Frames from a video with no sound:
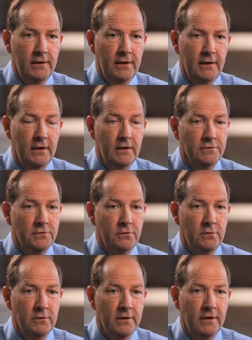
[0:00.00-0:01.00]
enhanced
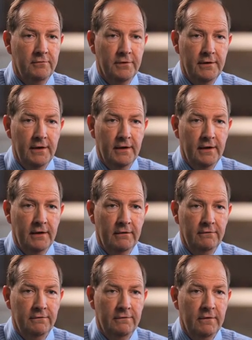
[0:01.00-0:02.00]
oil recovery
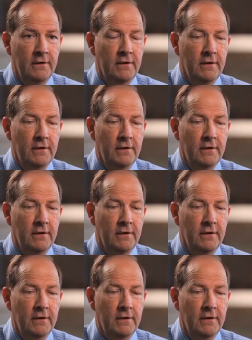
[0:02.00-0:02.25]
techniques,